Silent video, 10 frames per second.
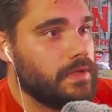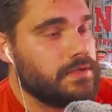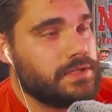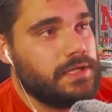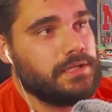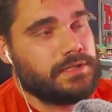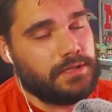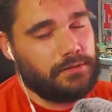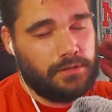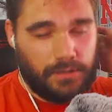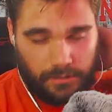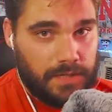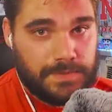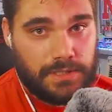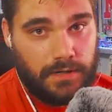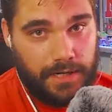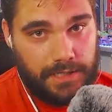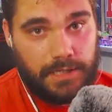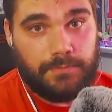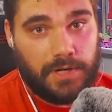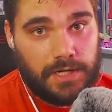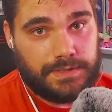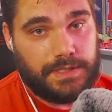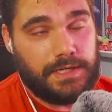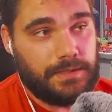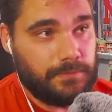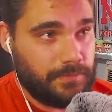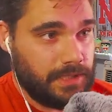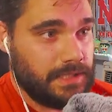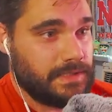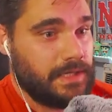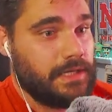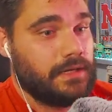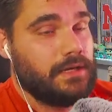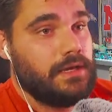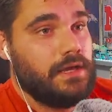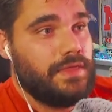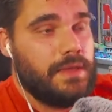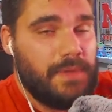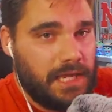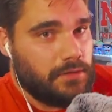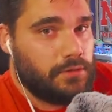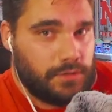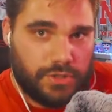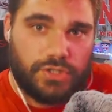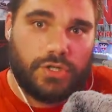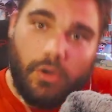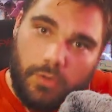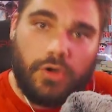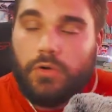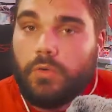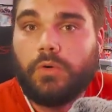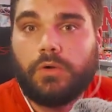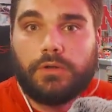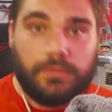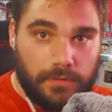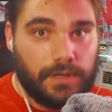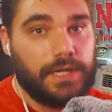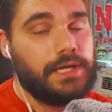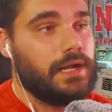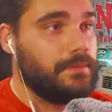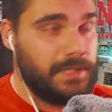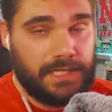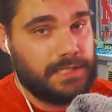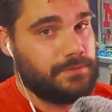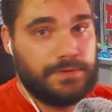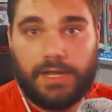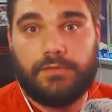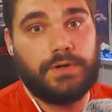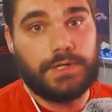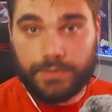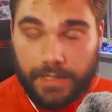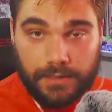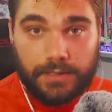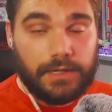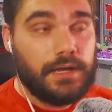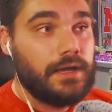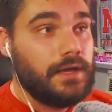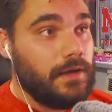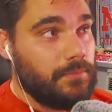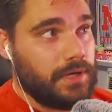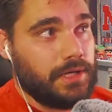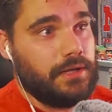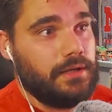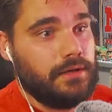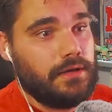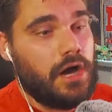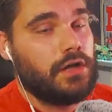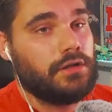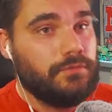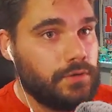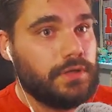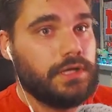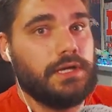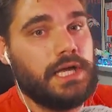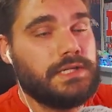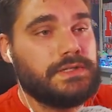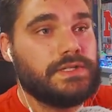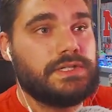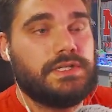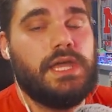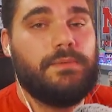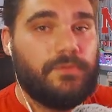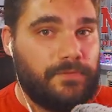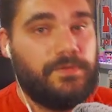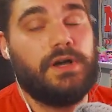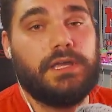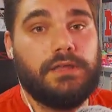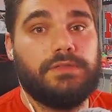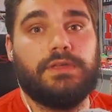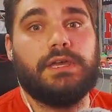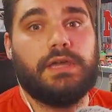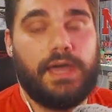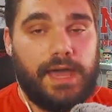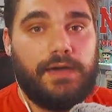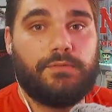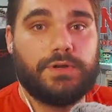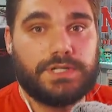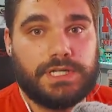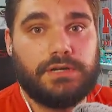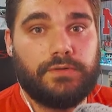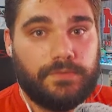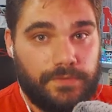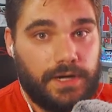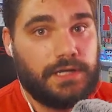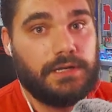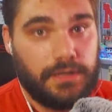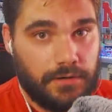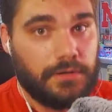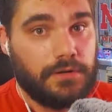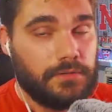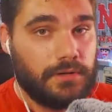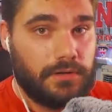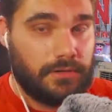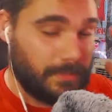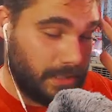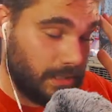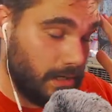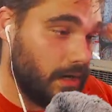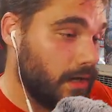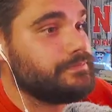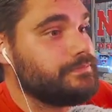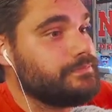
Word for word: See, it's like, look, I'm sorry I keep pausing it, but it's like they make it look so cool, right? I mean, that's with every trailer, but Call of Duty, it's the same fucking thing every single fucking year, dude. Oh my god.